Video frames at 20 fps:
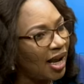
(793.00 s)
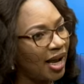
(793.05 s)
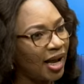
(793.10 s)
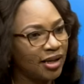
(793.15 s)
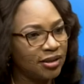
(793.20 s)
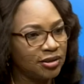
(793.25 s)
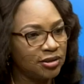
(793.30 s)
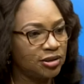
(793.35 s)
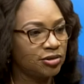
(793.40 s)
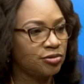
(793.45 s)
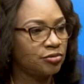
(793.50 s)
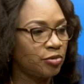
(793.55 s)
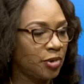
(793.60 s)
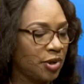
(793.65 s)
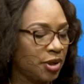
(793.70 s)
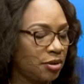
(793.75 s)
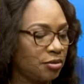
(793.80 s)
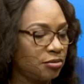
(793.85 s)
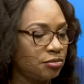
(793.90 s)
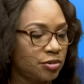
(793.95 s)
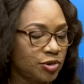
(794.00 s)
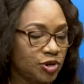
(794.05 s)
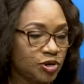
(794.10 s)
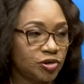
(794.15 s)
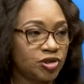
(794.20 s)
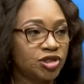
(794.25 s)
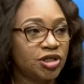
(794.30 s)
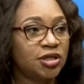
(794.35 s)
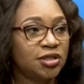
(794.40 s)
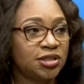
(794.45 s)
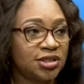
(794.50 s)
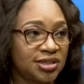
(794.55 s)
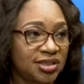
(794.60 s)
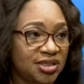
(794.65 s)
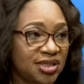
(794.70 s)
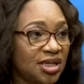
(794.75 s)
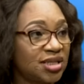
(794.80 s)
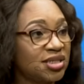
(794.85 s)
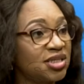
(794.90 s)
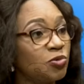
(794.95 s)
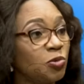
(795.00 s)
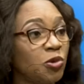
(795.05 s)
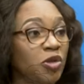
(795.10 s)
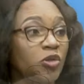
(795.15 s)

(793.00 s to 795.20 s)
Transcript: and, well, social distancing